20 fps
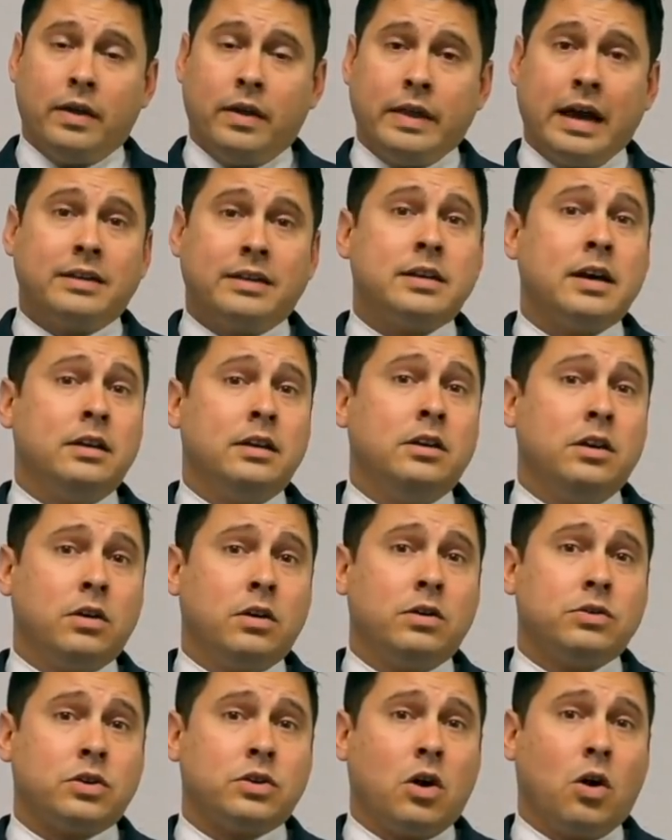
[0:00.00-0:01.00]
And that 10
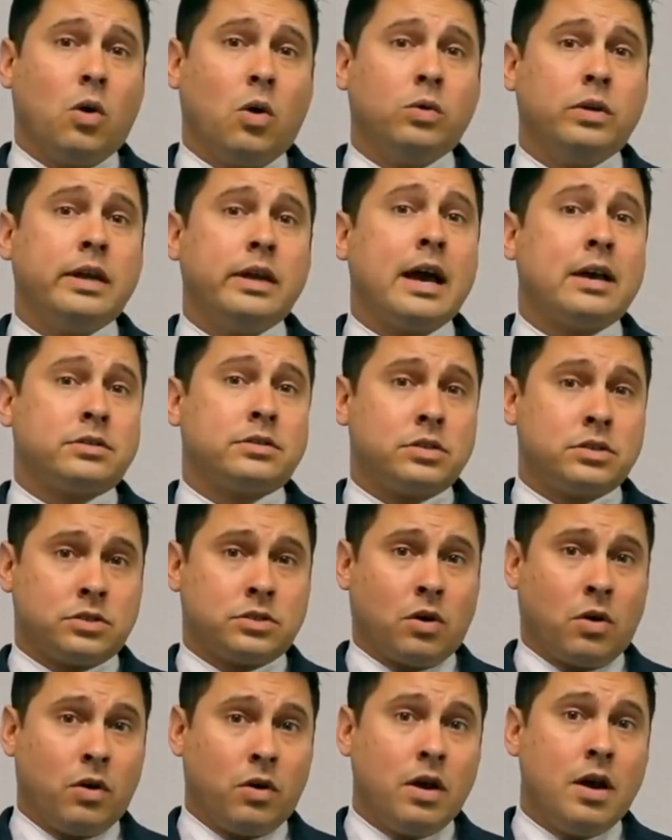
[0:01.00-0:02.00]
years only has to
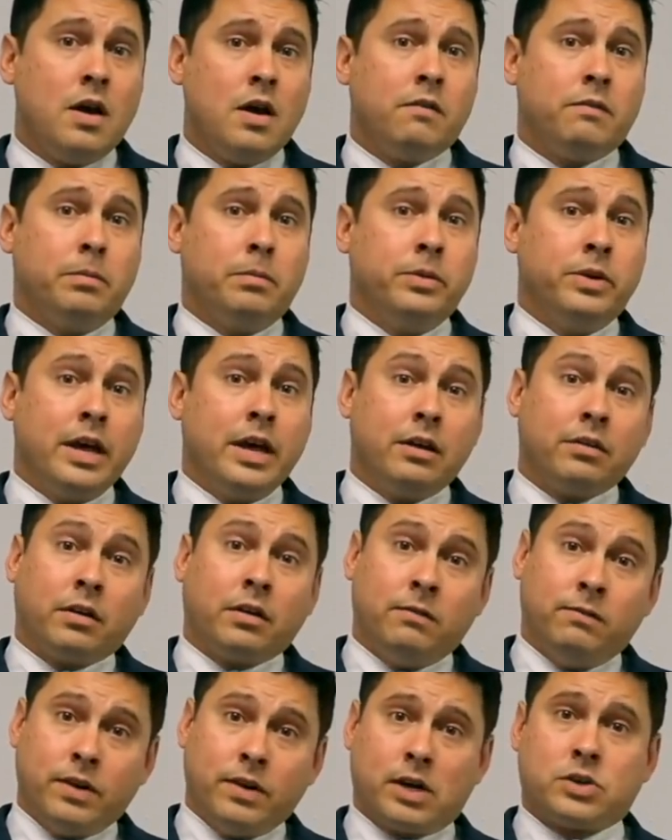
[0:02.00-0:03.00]
start from the date of
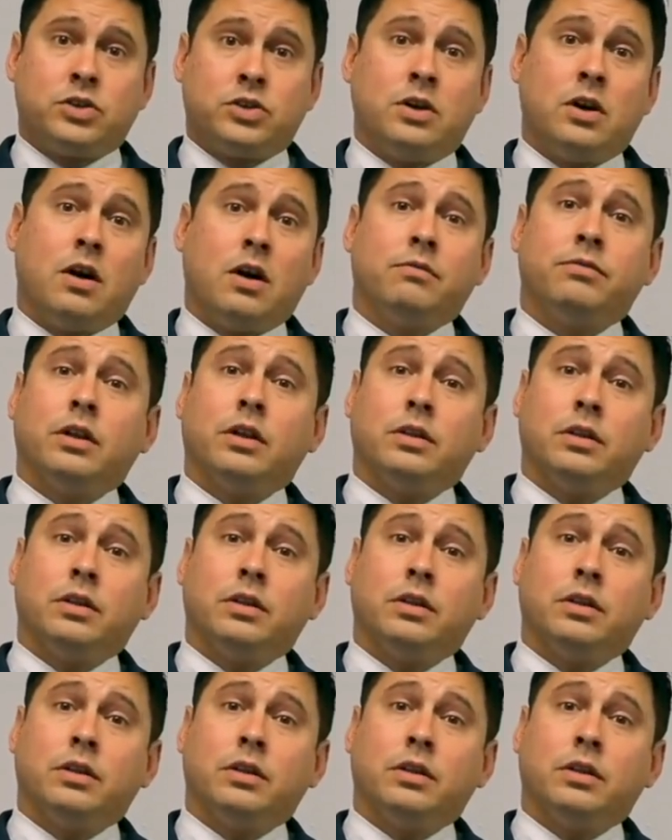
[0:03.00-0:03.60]
conviction of